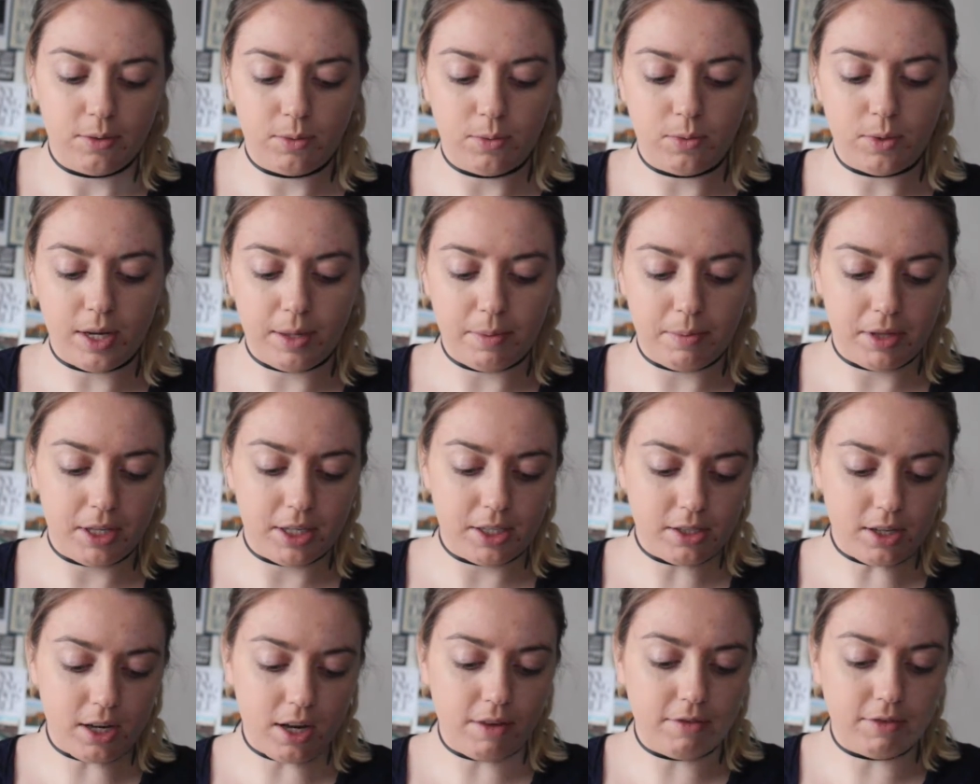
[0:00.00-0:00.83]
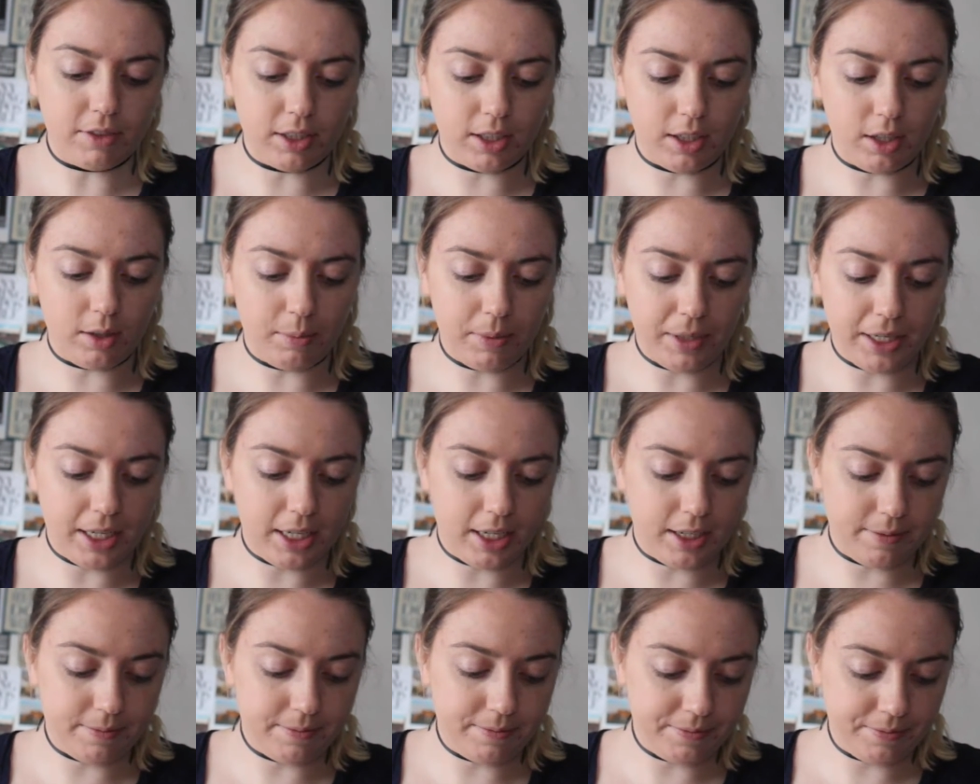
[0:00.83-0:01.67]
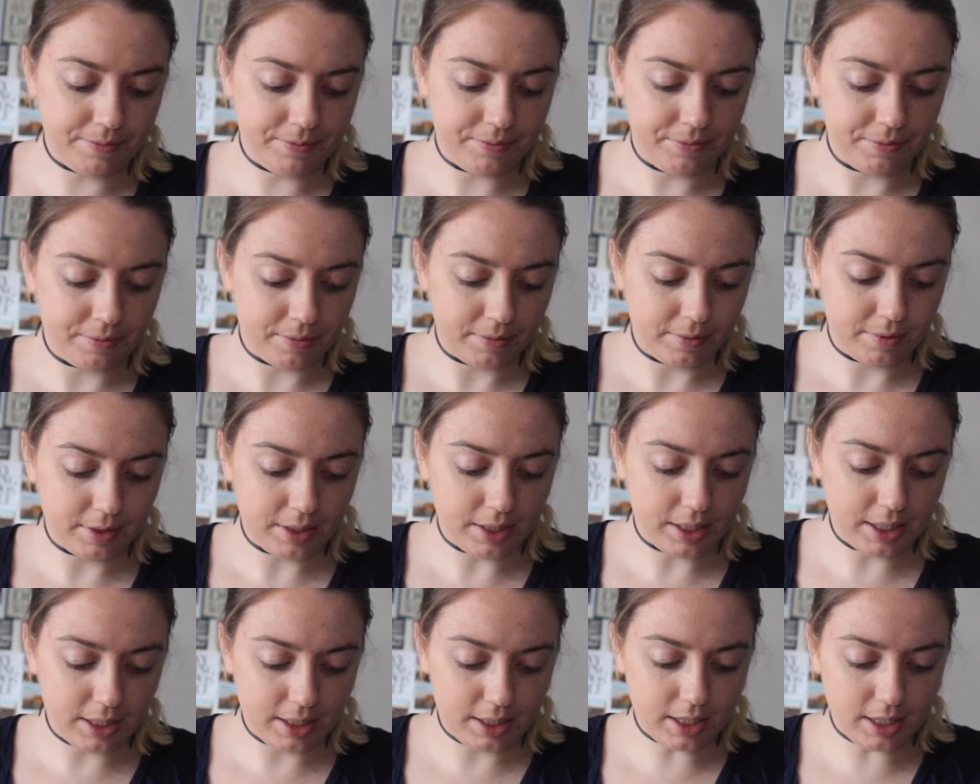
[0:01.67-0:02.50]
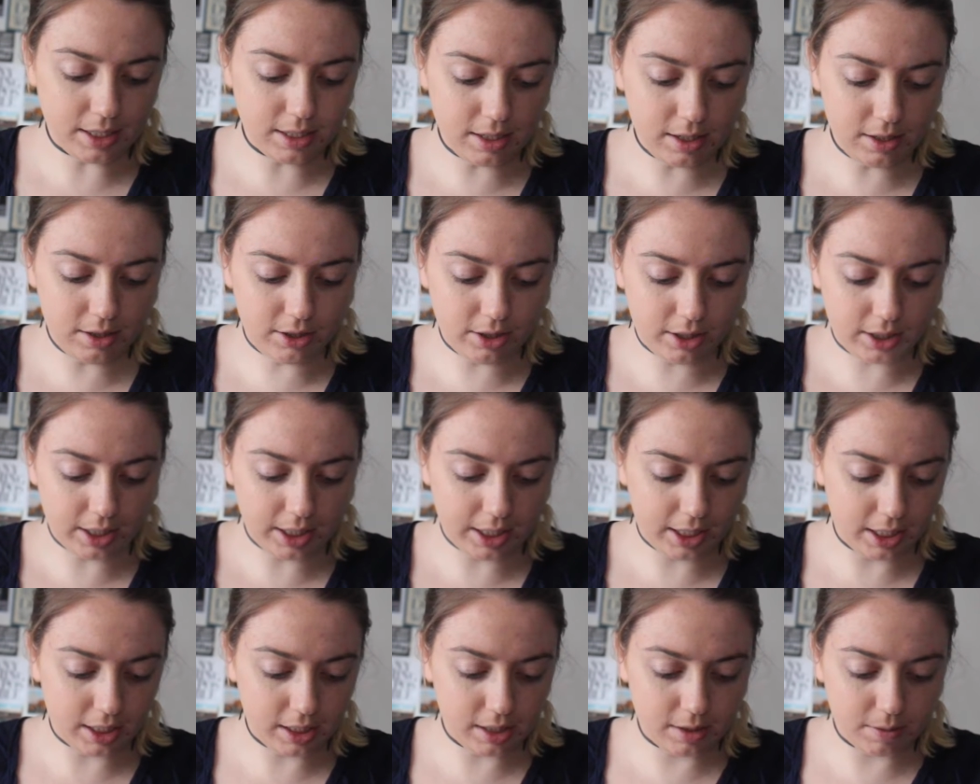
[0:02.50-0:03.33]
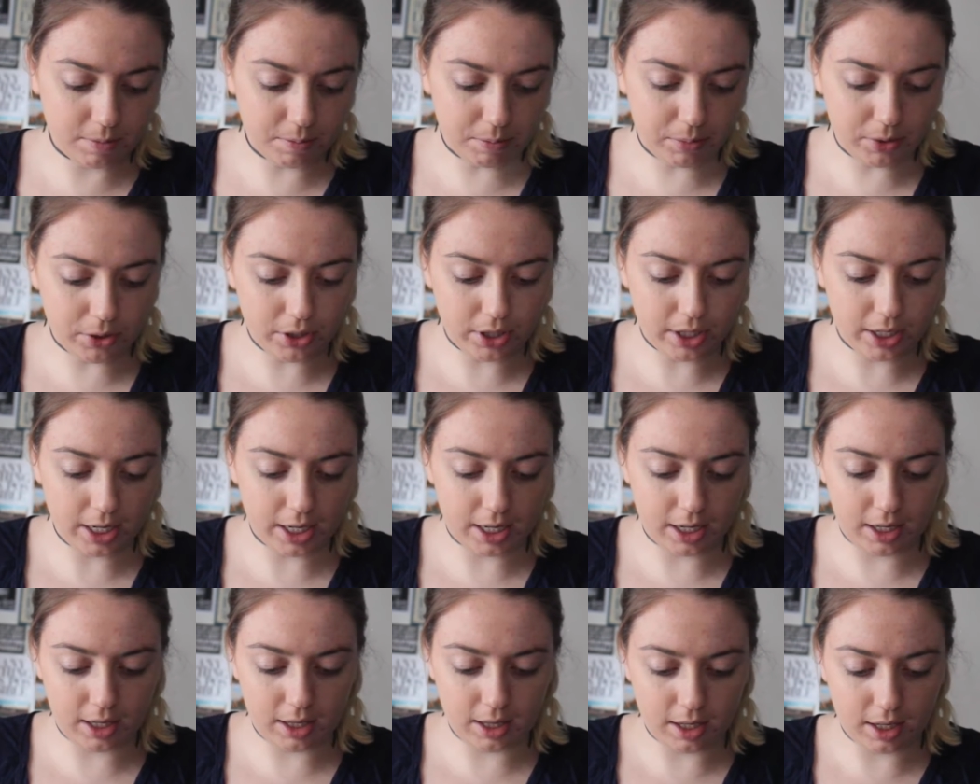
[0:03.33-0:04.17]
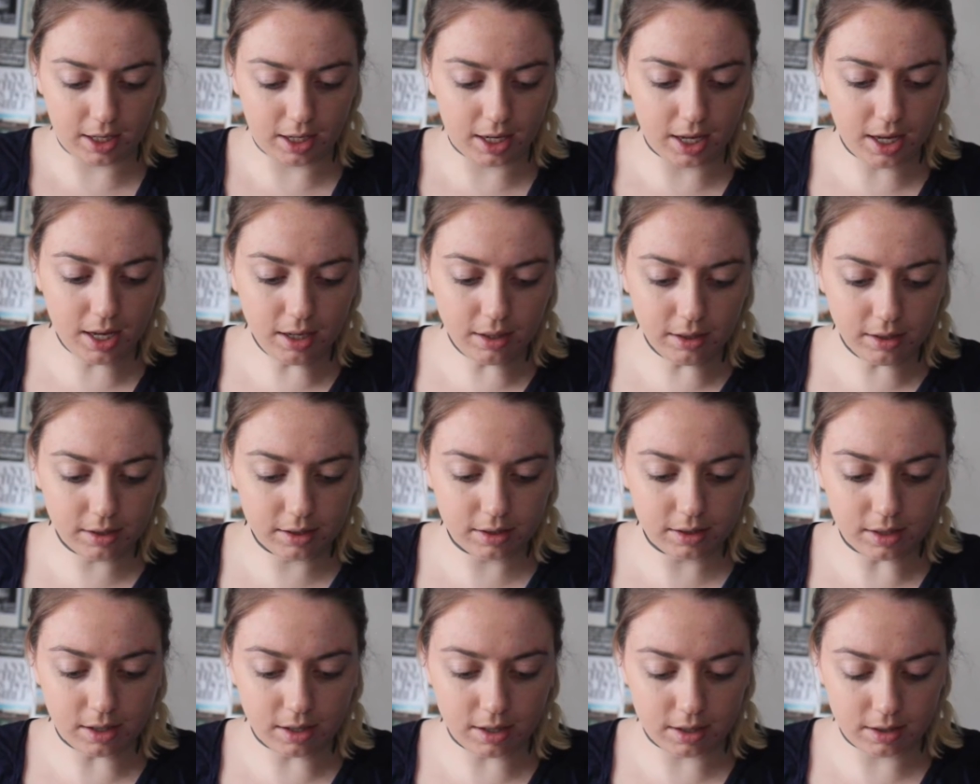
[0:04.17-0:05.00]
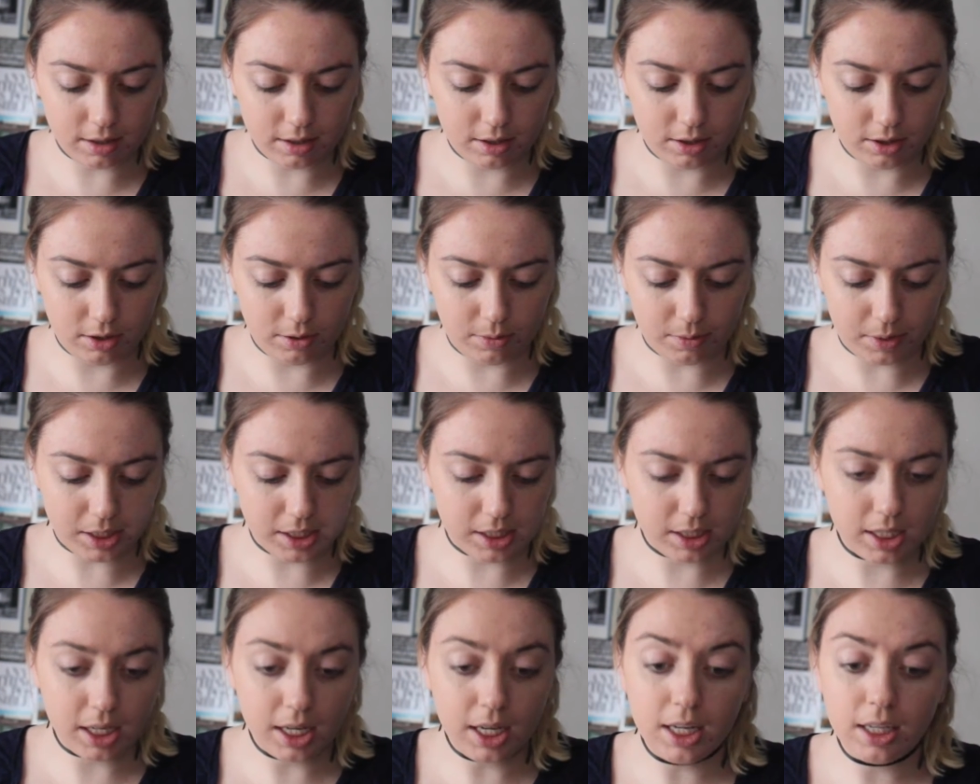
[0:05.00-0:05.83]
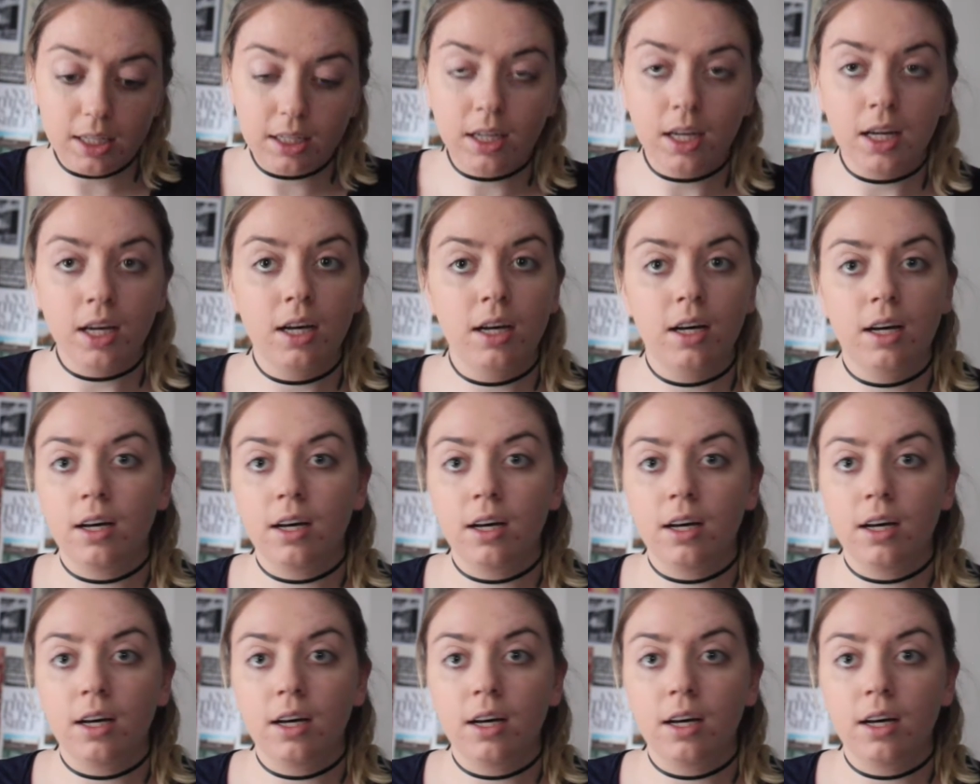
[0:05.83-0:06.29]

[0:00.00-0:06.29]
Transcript: wipe this off a little bit. Doesn't look like it's putting anything else onto my skin.